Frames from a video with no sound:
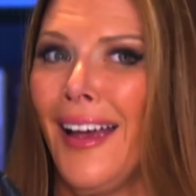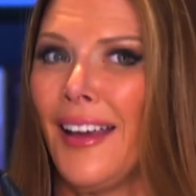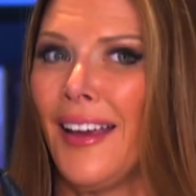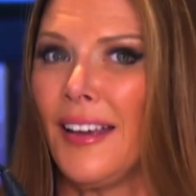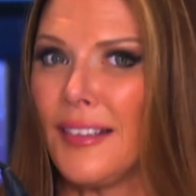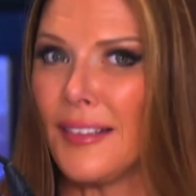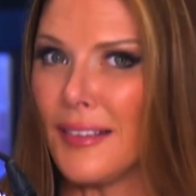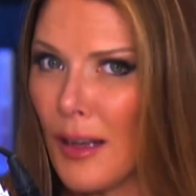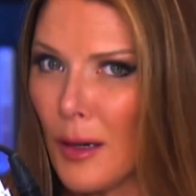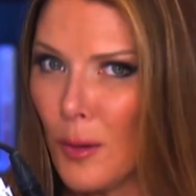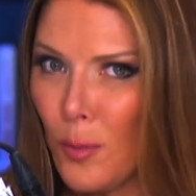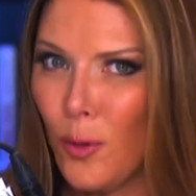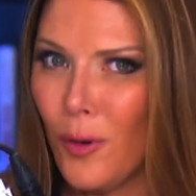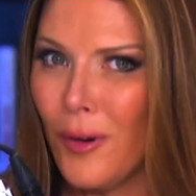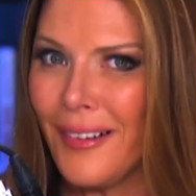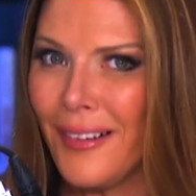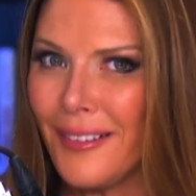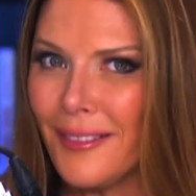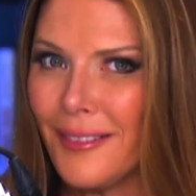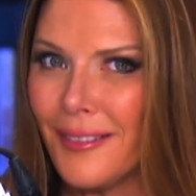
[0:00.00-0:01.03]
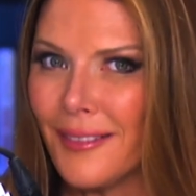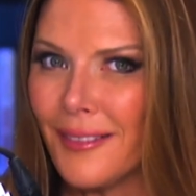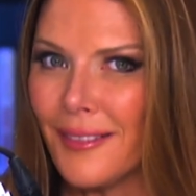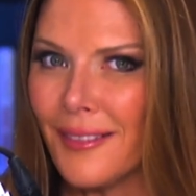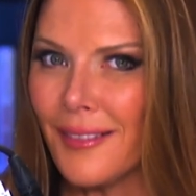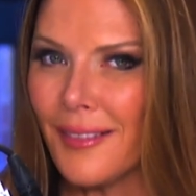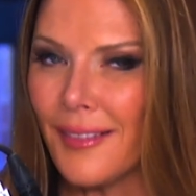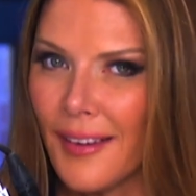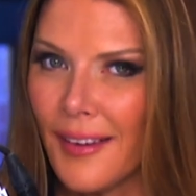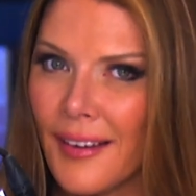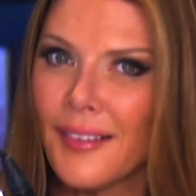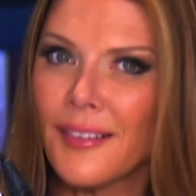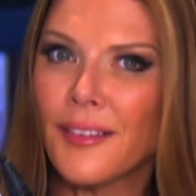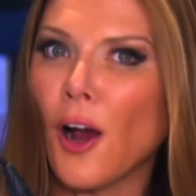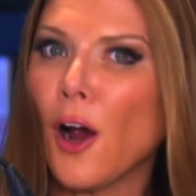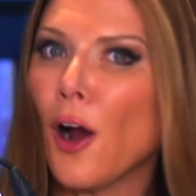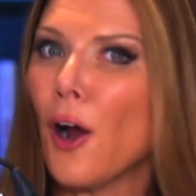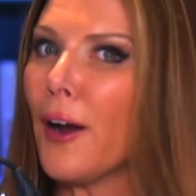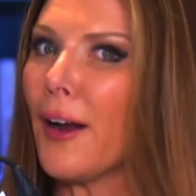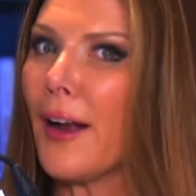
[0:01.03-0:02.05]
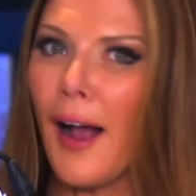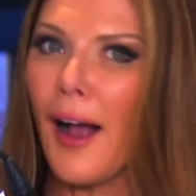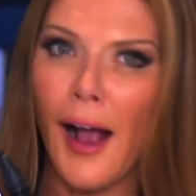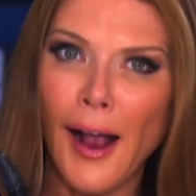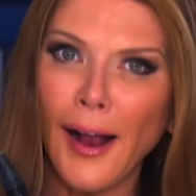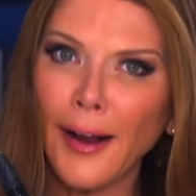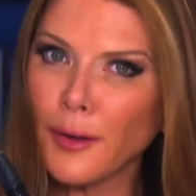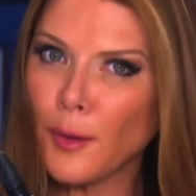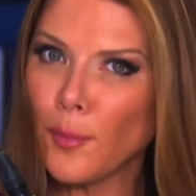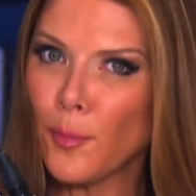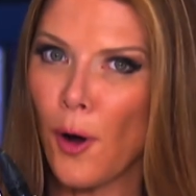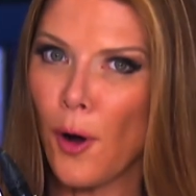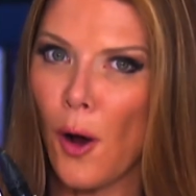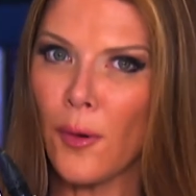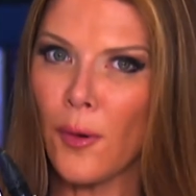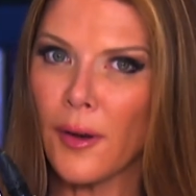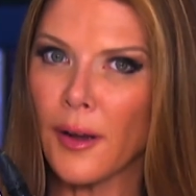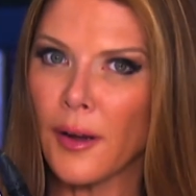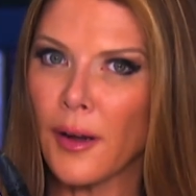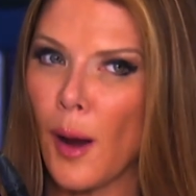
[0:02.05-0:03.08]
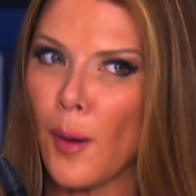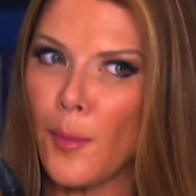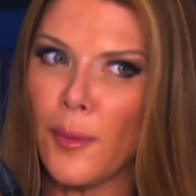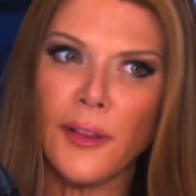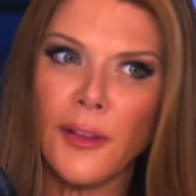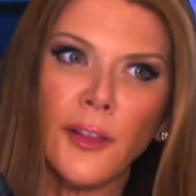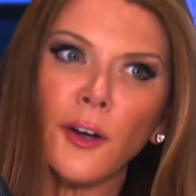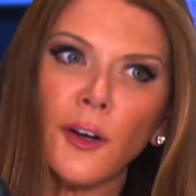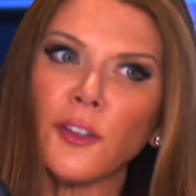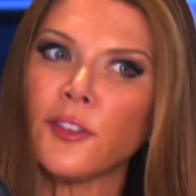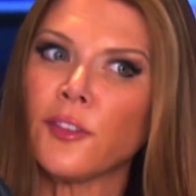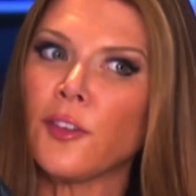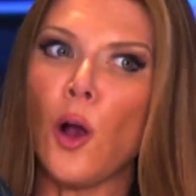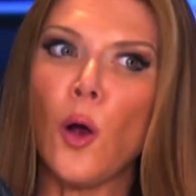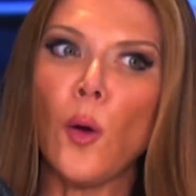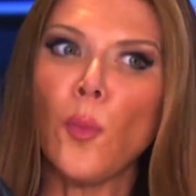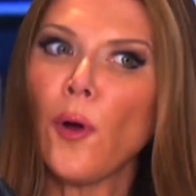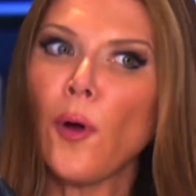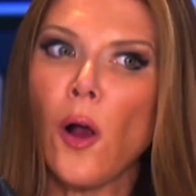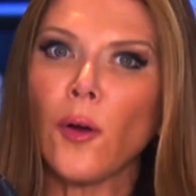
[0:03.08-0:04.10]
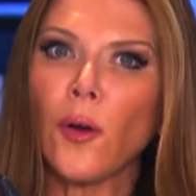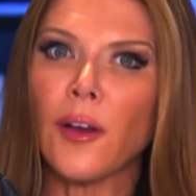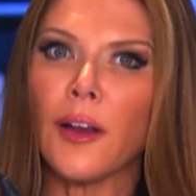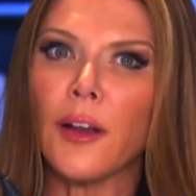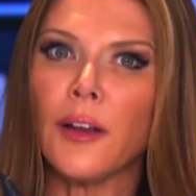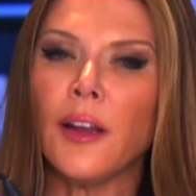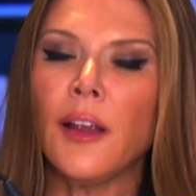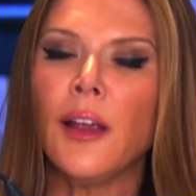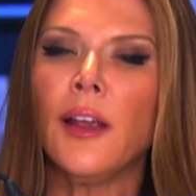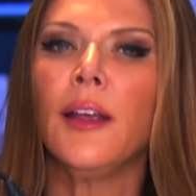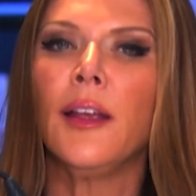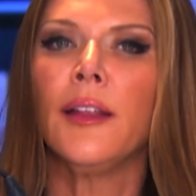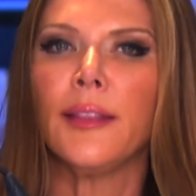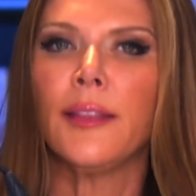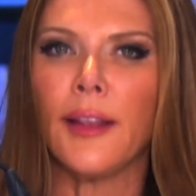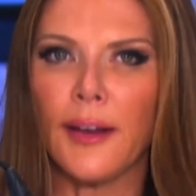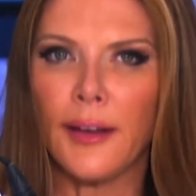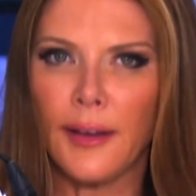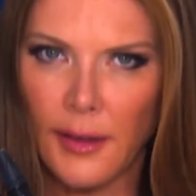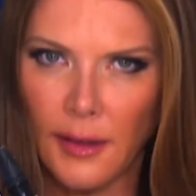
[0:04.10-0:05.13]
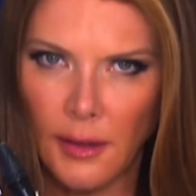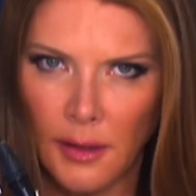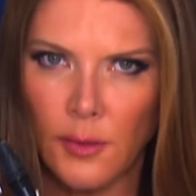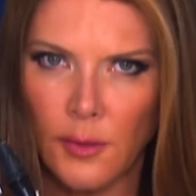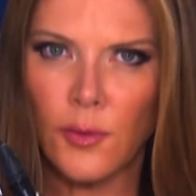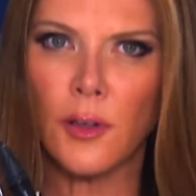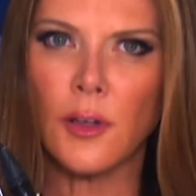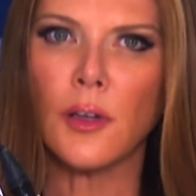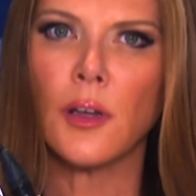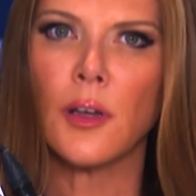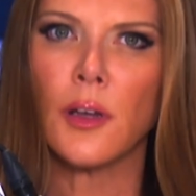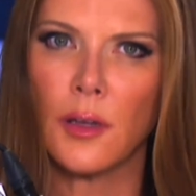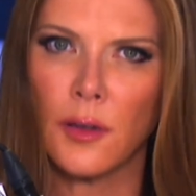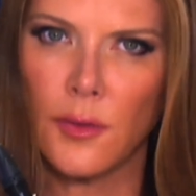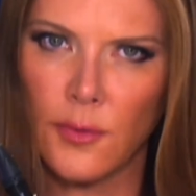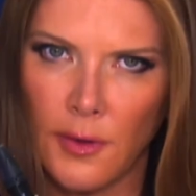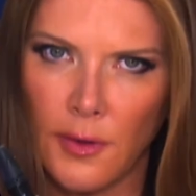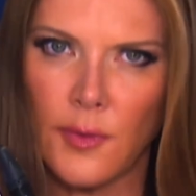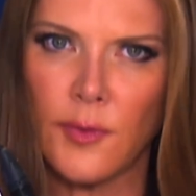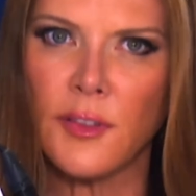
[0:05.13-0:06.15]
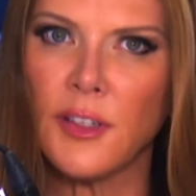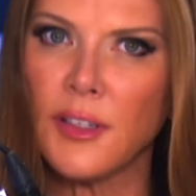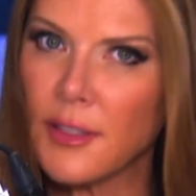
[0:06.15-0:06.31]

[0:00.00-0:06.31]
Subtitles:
He's got a point. Things are kind of broken. I mean, they're so broken that even 50